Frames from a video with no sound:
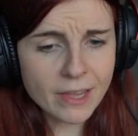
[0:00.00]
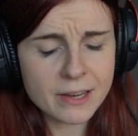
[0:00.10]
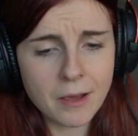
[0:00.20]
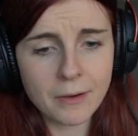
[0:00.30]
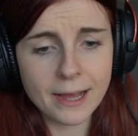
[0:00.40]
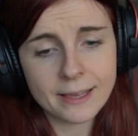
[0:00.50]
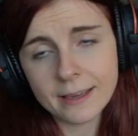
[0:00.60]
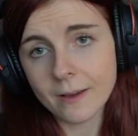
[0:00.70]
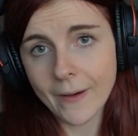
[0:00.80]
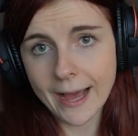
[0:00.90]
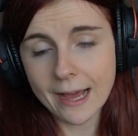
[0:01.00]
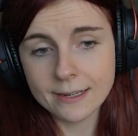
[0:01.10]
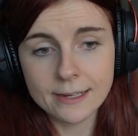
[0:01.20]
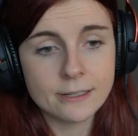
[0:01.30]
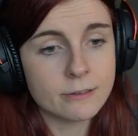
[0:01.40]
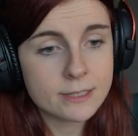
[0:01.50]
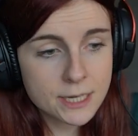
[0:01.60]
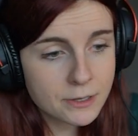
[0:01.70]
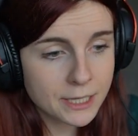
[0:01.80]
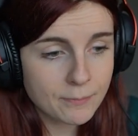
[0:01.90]
Now I can go ahead and use
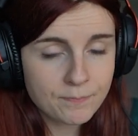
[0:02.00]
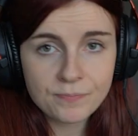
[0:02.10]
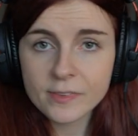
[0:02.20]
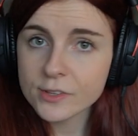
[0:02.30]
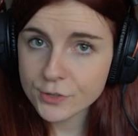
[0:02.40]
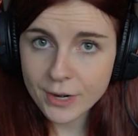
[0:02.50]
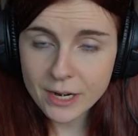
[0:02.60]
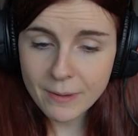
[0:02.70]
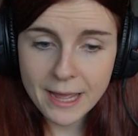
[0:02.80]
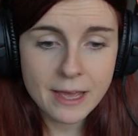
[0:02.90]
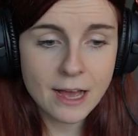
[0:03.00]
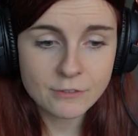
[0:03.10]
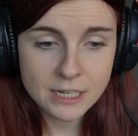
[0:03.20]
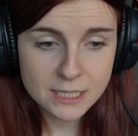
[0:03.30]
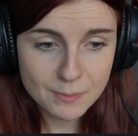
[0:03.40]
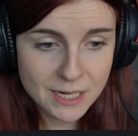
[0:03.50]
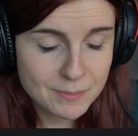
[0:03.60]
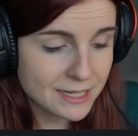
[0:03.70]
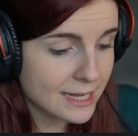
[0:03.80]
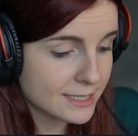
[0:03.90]
Loki straight away after I spin up
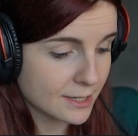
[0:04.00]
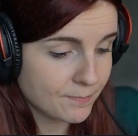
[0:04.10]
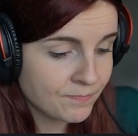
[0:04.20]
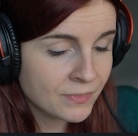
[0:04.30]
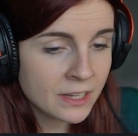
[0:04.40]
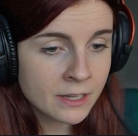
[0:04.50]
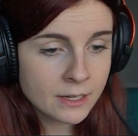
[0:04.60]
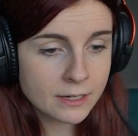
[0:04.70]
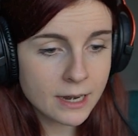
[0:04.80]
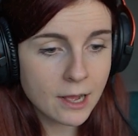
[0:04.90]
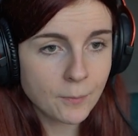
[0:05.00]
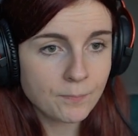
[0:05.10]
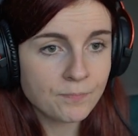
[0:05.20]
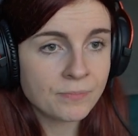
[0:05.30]
the cluster. Now,